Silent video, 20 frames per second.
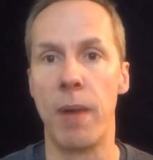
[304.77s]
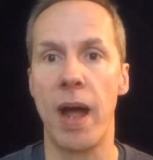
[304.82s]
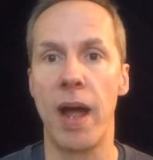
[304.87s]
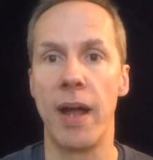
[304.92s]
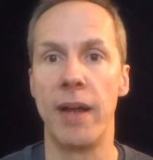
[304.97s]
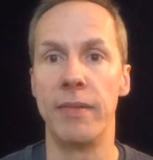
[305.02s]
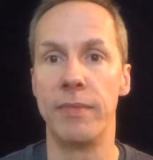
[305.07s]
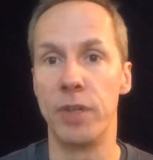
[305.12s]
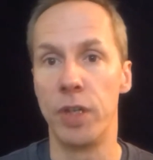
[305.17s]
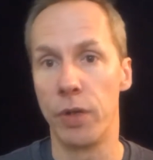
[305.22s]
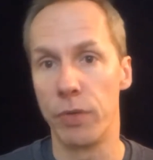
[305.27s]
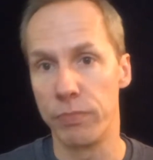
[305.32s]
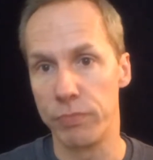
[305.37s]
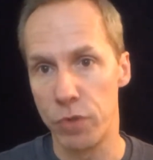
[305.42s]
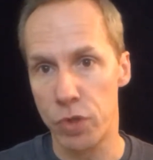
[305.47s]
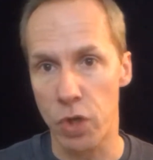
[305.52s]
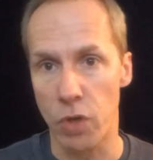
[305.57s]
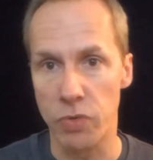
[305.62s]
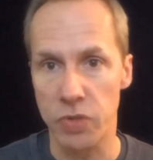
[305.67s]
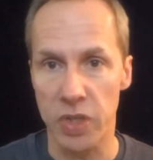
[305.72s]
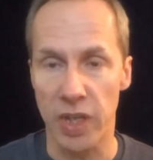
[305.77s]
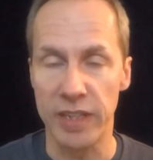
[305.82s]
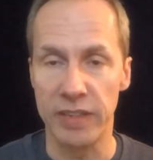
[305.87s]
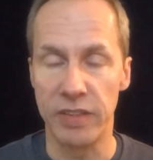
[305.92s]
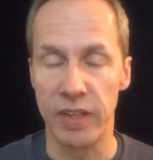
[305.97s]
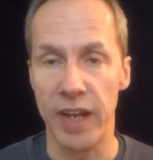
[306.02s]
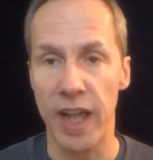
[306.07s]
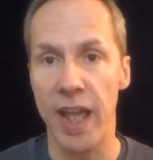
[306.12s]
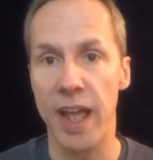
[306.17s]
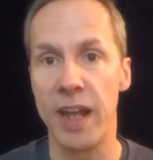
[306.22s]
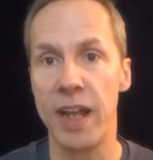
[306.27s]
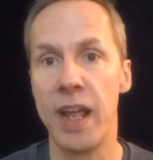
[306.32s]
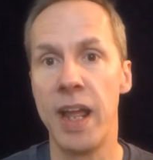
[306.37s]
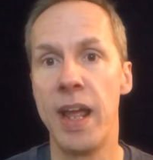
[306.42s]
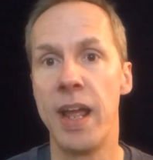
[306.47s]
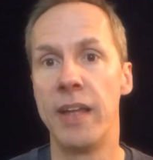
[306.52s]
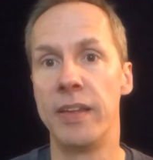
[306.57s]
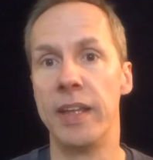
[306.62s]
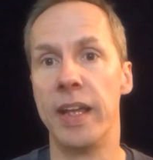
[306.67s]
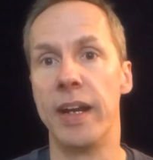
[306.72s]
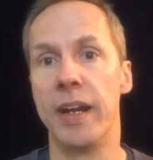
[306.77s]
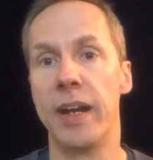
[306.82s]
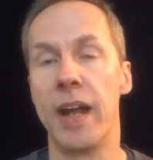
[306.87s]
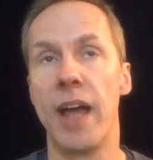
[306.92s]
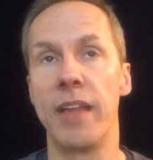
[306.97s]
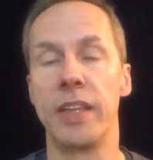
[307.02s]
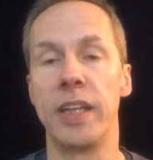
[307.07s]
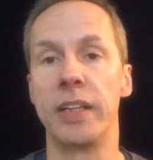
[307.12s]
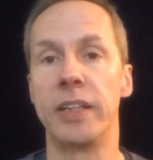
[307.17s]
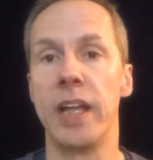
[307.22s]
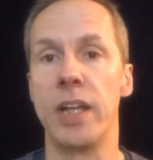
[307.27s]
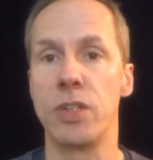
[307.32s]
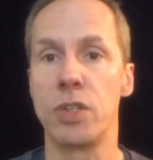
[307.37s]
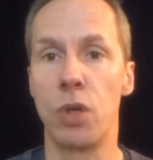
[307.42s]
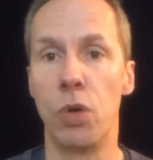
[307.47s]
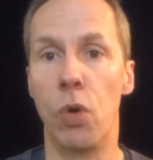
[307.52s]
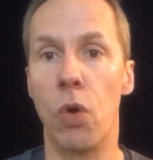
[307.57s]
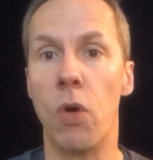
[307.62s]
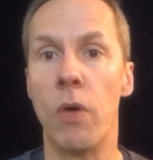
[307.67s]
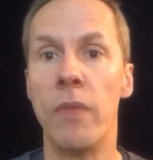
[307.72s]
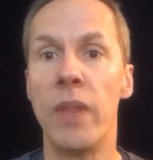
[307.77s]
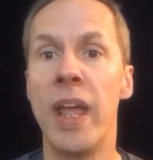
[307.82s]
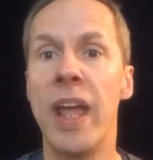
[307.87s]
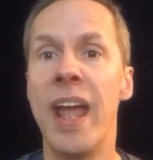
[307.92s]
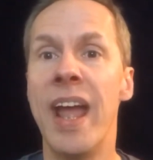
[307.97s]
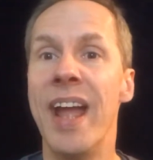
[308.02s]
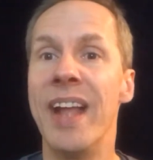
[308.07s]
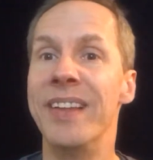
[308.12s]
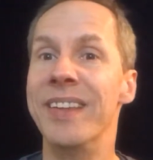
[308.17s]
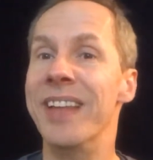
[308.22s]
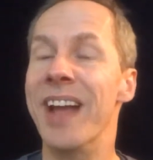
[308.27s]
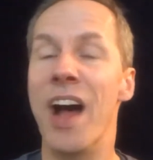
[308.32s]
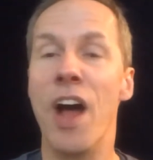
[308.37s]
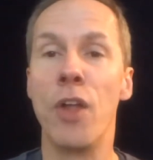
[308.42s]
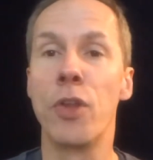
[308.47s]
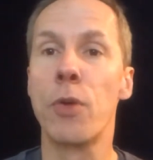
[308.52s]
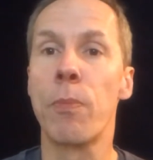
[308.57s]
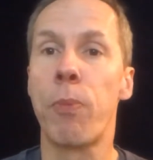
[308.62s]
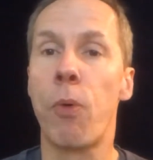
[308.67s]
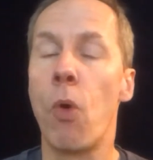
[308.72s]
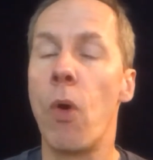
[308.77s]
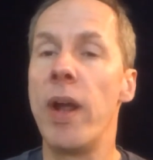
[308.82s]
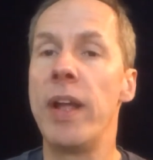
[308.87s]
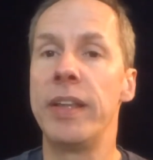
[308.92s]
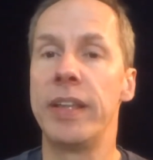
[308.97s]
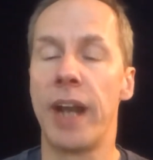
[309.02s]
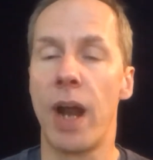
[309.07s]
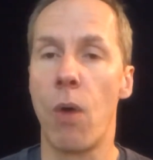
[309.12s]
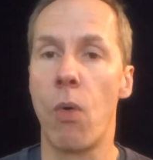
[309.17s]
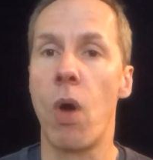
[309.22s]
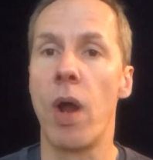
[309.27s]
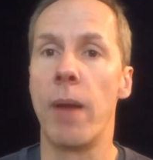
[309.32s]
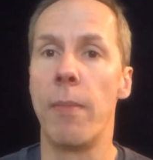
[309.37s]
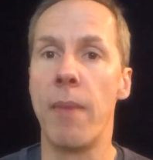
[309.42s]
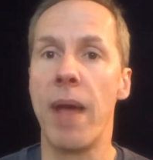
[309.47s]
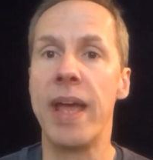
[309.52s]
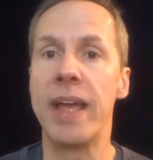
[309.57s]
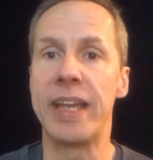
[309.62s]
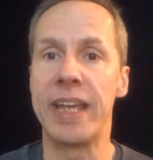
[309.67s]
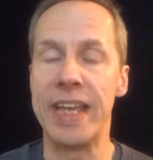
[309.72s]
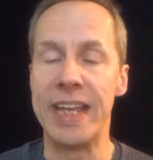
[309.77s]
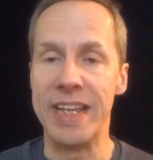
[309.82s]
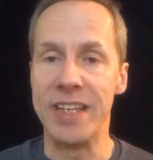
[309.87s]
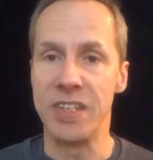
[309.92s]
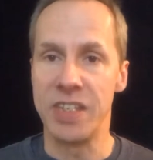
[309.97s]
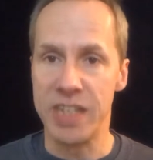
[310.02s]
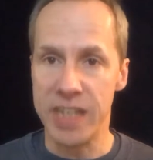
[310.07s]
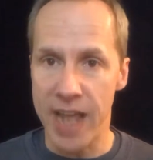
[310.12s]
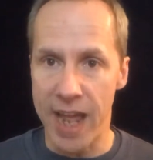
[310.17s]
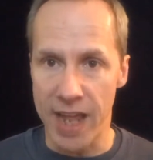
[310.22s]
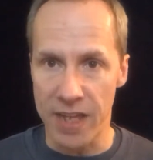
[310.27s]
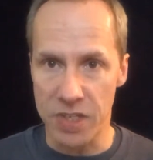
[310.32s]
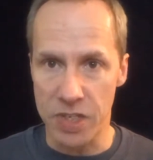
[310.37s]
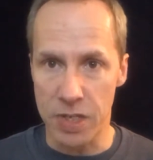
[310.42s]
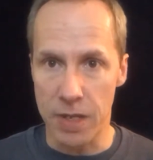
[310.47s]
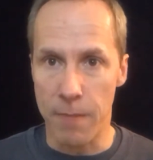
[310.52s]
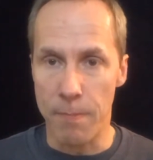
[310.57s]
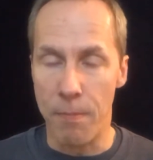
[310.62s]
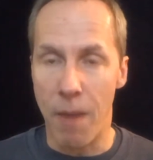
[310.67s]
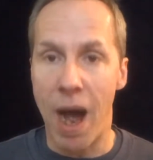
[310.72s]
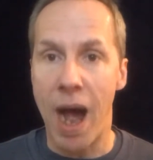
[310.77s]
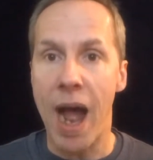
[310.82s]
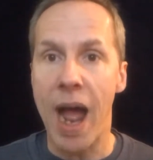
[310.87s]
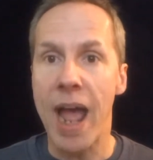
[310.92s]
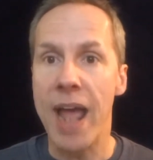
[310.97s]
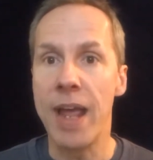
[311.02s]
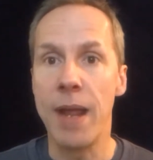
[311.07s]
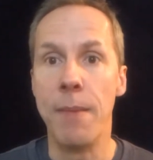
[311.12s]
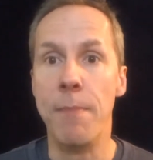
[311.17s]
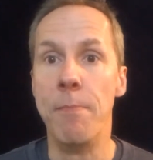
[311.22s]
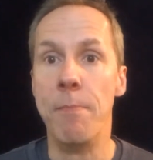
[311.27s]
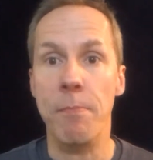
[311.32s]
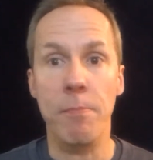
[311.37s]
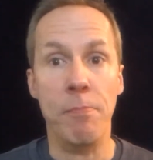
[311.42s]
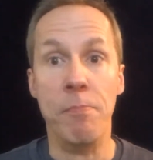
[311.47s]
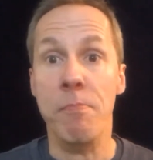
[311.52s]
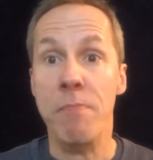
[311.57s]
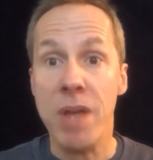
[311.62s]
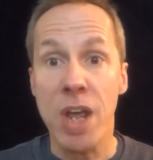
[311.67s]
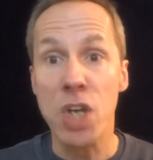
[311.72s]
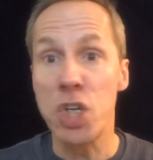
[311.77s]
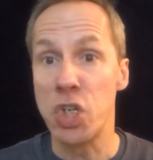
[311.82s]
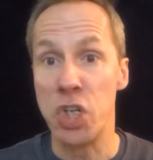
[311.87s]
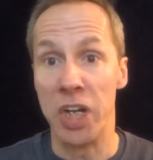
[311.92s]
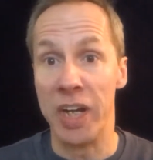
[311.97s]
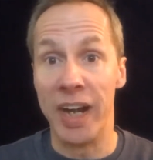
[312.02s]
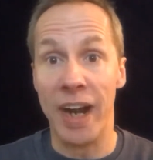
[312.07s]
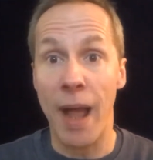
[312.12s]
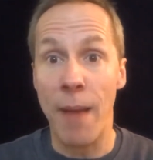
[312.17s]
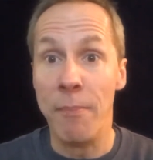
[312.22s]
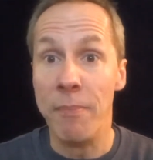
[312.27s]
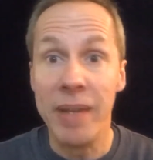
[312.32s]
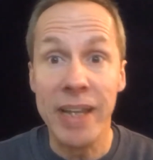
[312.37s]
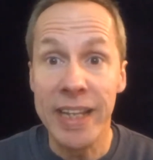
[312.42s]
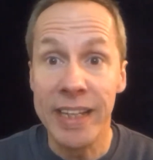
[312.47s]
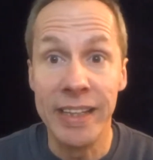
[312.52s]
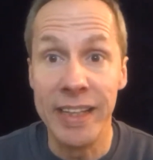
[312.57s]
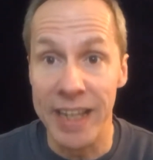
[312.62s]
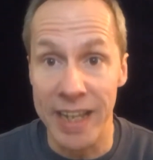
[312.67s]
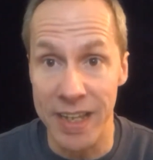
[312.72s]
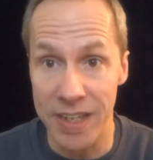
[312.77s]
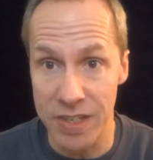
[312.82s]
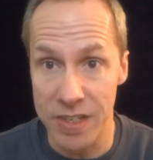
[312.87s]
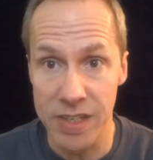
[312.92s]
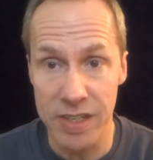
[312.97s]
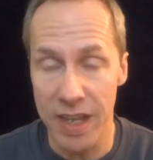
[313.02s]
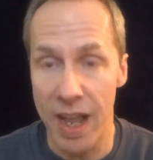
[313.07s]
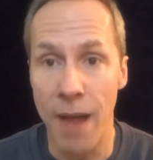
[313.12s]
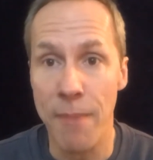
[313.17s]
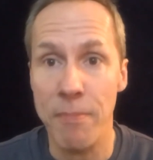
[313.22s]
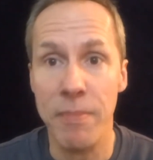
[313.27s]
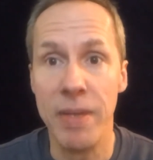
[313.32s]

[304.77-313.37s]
by shows like today, then I think that's cool. The other point that I want to make is, yes, my mission, and I mean this